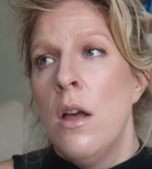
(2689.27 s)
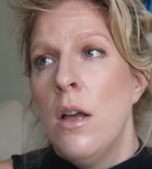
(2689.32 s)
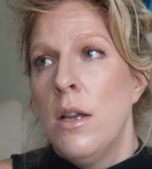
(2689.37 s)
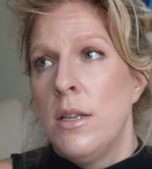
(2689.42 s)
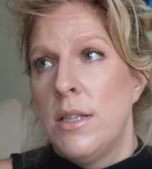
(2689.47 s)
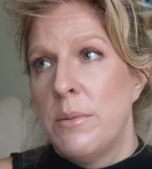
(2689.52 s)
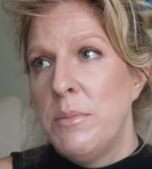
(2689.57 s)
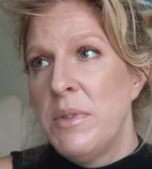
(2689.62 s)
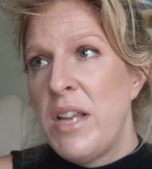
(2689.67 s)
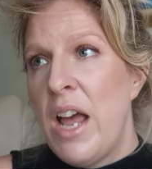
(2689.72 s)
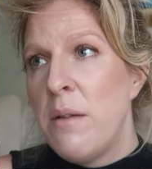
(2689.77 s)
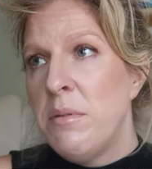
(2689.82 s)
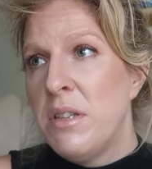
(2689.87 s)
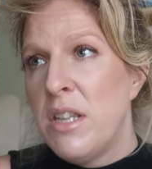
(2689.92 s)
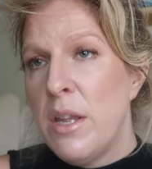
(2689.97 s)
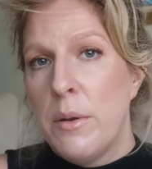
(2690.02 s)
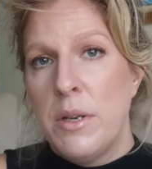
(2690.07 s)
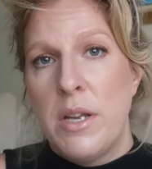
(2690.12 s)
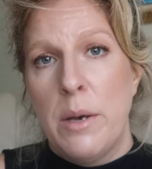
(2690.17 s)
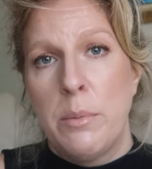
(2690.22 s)
Sometimes
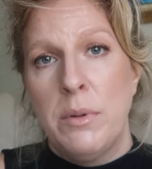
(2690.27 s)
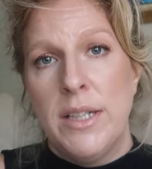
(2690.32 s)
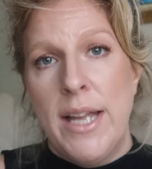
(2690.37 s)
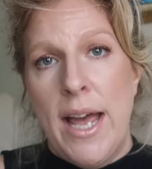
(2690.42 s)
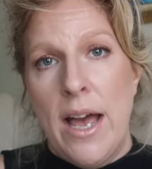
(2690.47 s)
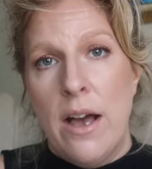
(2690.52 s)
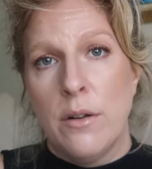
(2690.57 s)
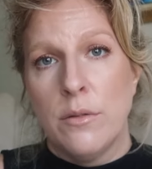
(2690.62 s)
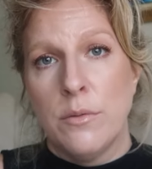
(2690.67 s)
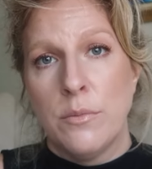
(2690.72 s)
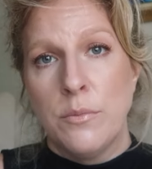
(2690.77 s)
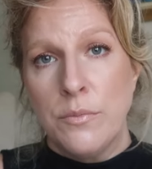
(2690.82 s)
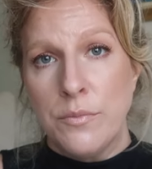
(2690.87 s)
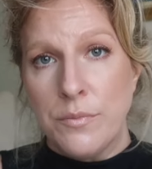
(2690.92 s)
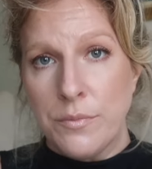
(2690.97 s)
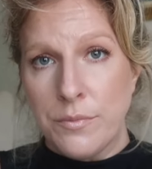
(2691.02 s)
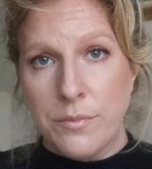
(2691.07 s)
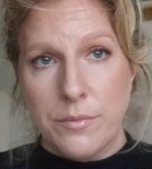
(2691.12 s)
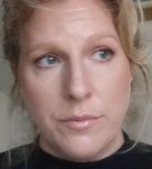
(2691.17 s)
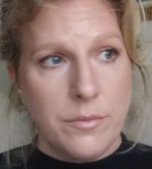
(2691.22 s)
they double down.
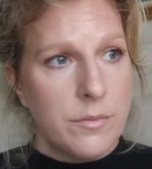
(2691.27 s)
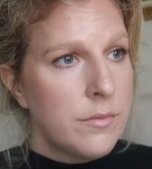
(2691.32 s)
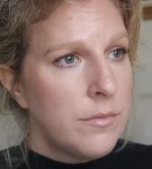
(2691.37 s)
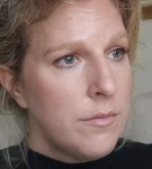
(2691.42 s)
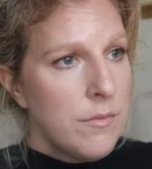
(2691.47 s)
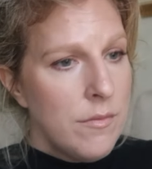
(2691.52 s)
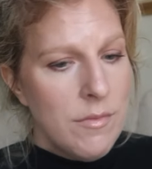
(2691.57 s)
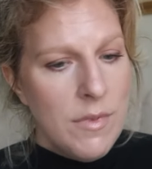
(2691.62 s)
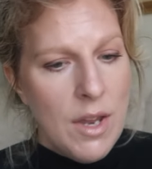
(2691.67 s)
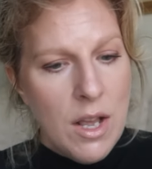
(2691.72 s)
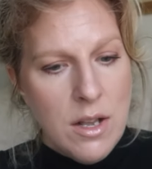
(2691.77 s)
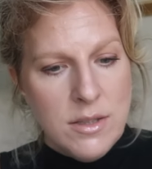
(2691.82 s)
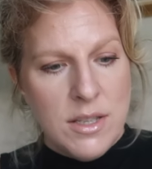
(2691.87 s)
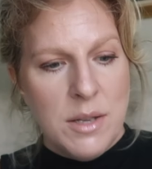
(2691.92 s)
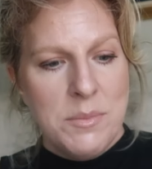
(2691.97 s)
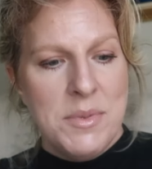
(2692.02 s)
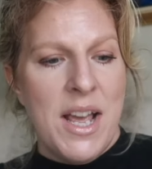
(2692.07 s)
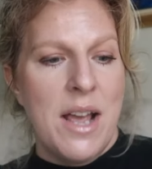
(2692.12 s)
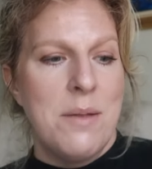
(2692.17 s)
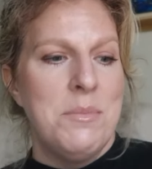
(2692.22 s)

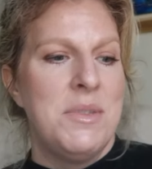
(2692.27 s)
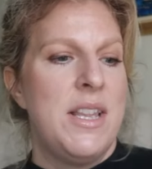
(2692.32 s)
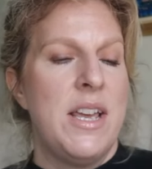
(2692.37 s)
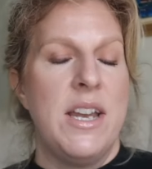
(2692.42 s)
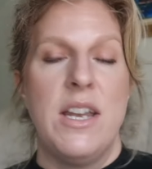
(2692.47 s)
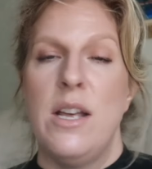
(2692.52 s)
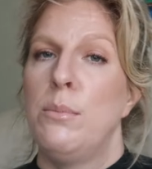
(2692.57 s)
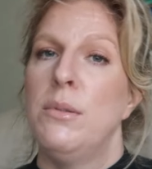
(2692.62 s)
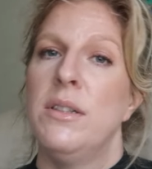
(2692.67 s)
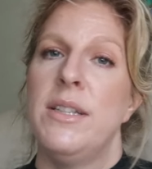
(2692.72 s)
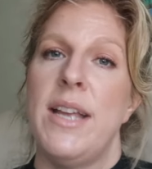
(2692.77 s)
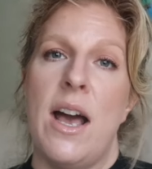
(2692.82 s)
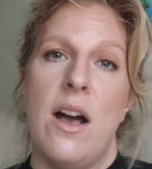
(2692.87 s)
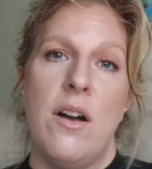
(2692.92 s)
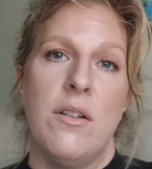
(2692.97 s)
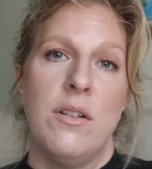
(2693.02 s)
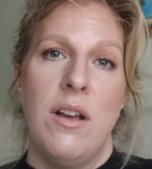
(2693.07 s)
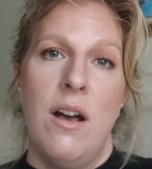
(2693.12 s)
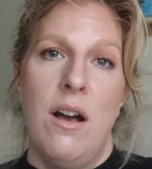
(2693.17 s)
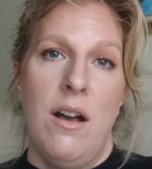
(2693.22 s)
Sometimes they double
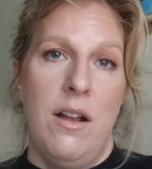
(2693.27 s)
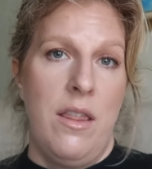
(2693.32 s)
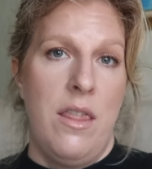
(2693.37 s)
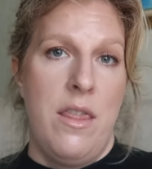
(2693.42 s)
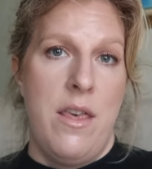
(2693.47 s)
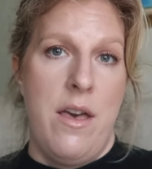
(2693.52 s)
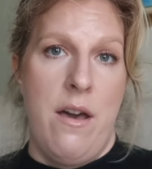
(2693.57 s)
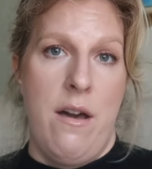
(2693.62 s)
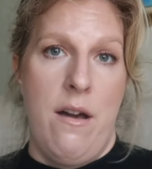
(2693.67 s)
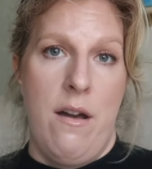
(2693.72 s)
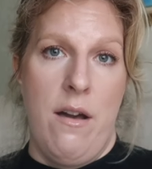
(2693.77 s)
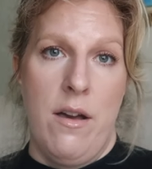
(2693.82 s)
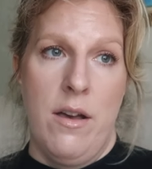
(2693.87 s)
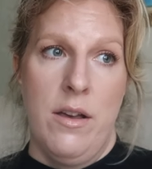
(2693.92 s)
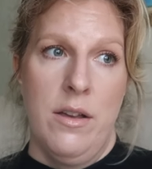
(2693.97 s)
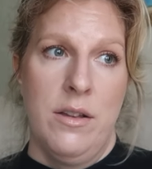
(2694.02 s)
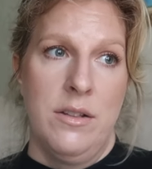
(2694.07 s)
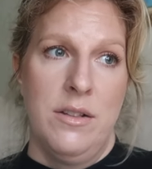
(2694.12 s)
down on their